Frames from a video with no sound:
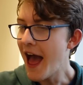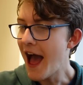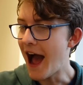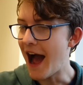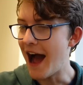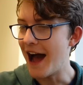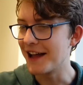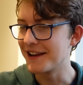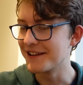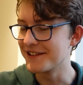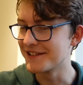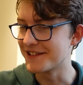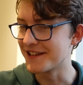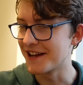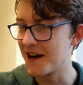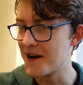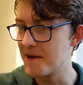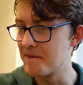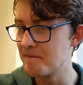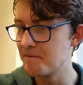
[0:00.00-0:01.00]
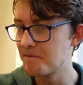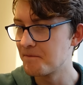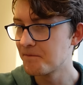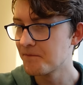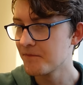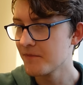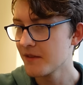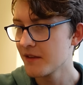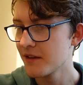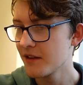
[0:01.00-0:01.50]
And,
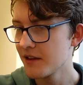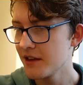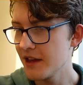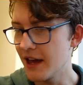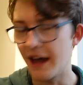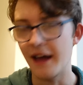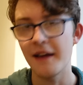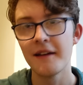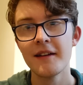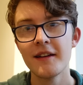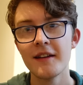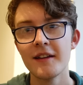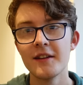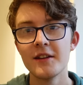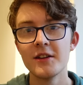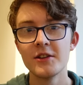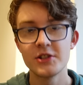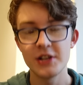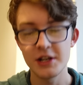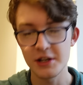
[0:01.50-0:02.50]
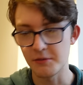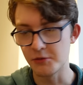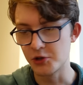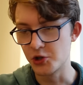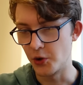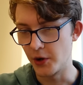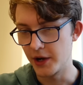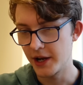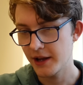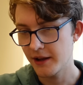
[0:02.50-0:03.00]
yeah, She ended up
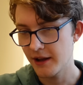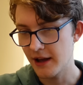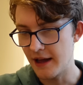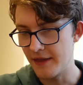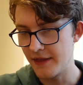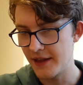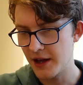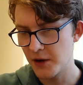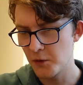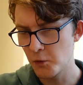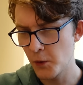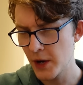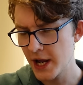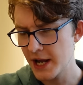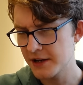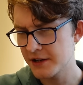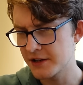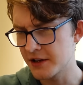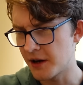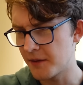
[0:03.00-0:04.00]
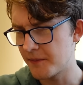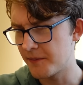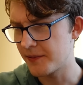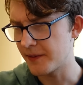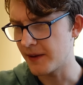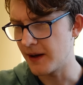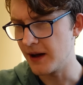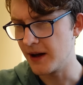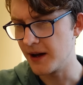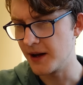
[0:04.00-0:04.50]
joining, and then we ended up,
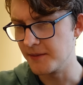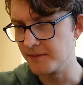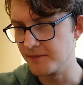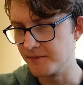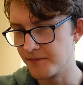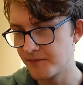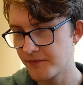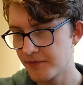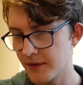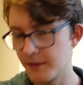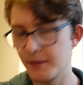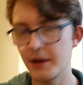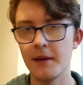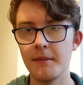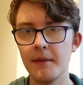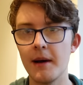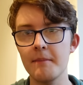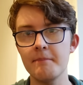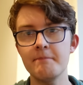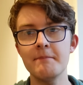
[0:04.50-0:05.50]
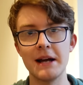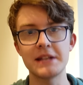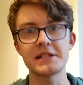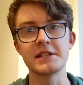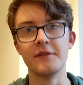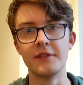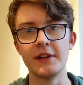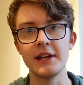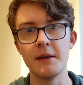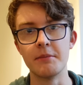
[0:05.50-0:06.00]
I'm
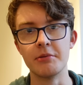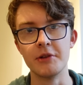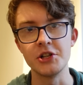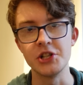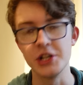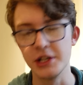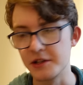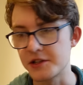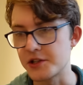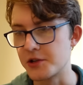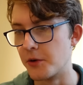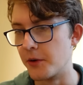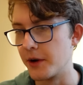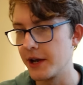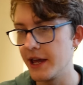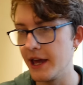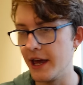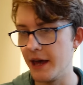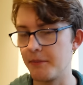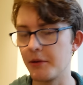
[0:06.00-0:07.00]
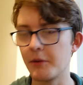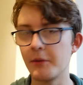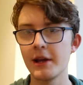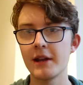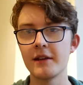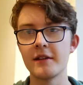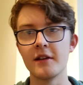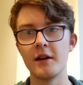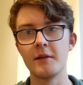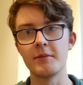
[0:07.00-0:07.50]
massively abridging the story here, but we
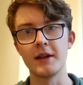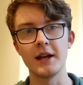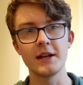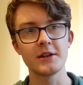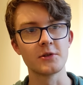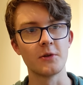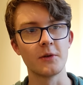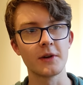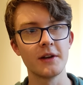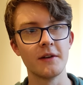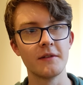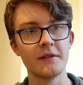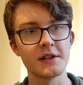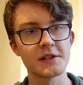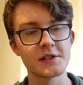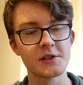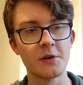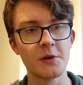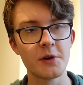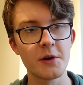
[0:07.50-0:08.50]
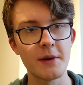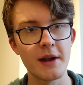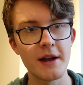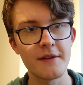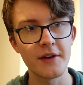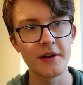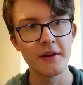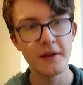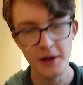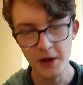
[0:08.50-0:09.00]
ended up, like, talking on Discord or
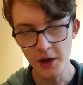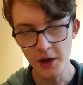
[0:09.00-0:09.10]
whatever.